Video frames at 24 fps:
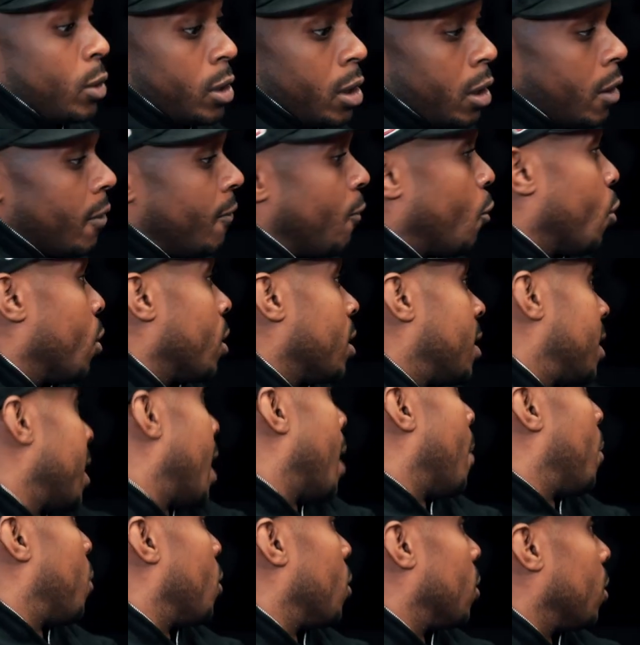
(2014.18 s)
was looking for a
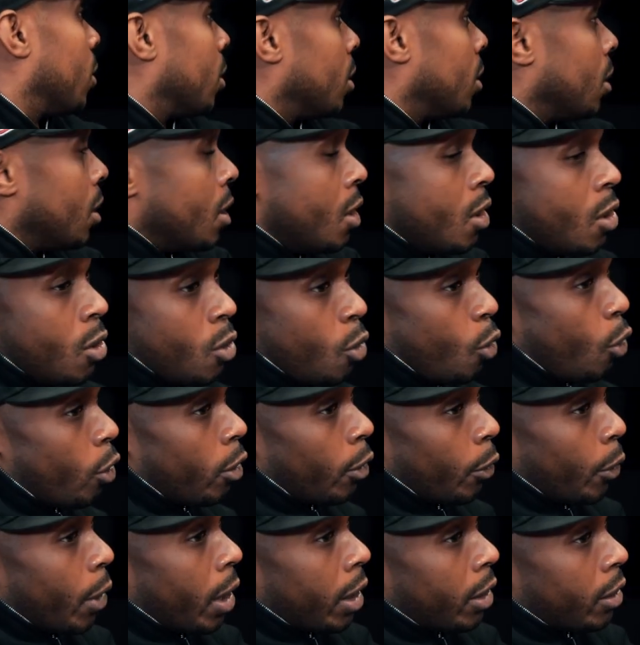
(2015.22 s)
sample yeah or a
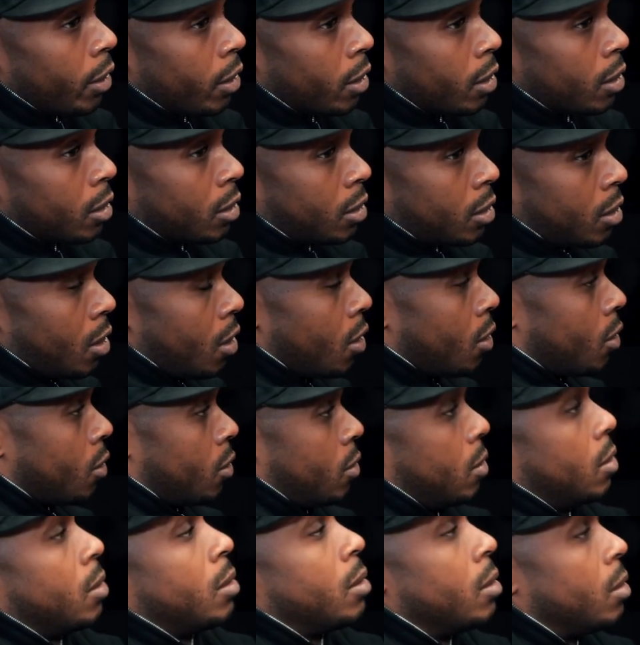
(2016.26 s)
record so
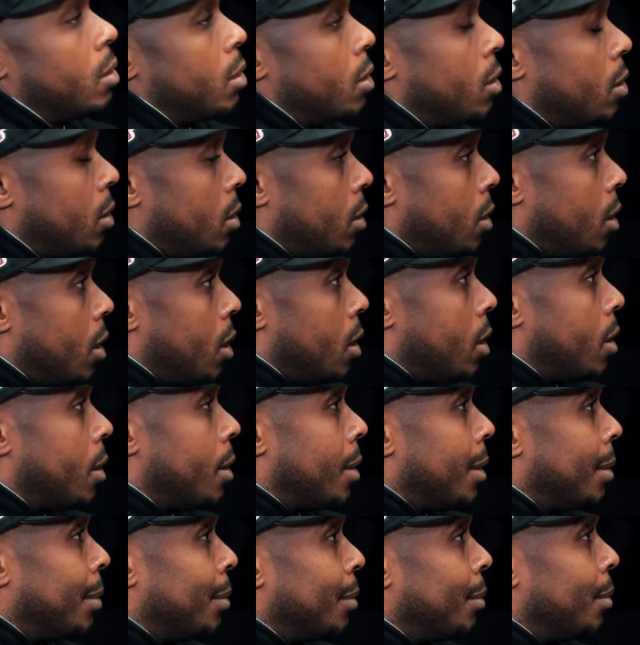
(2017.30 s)

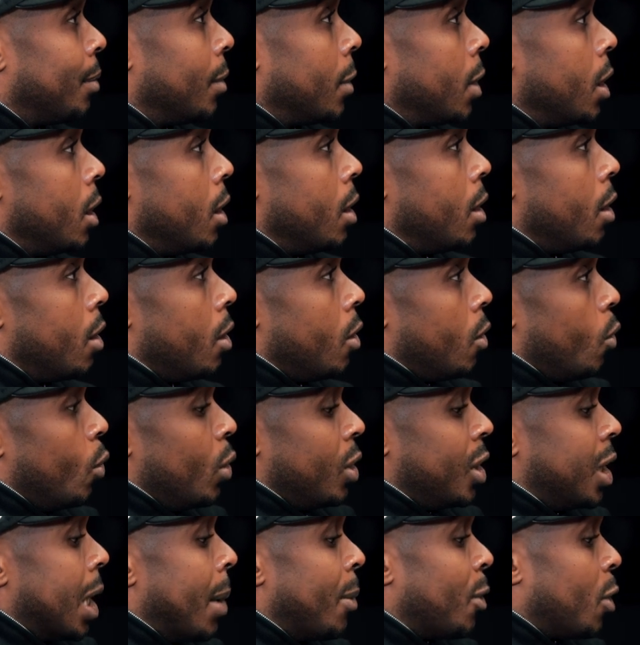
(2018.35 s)
um we
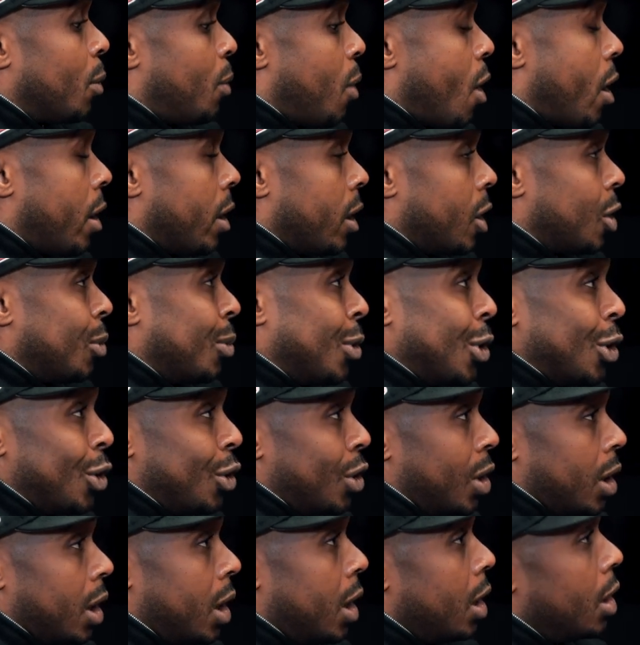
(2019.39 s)
stumbled upon his
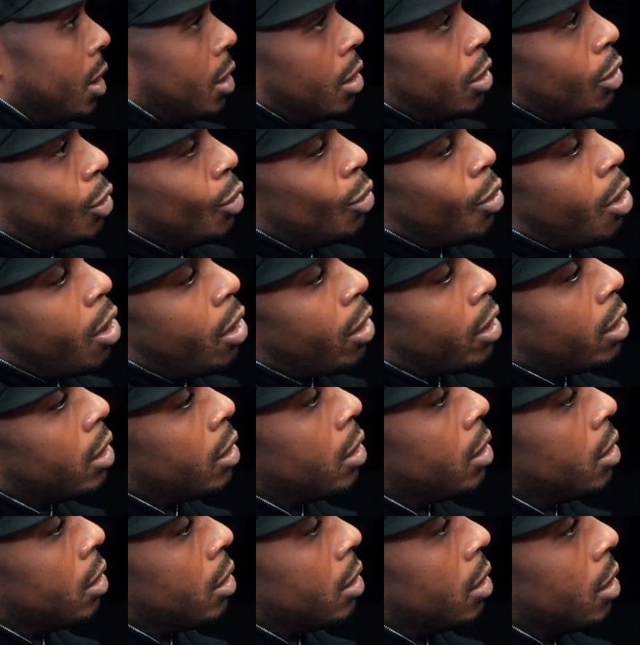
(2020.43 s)
music. He's a new
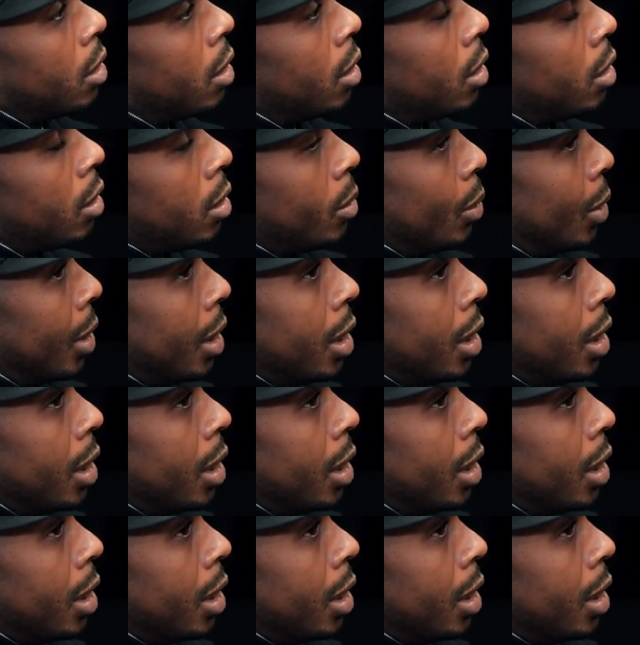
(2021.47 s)
artist, um,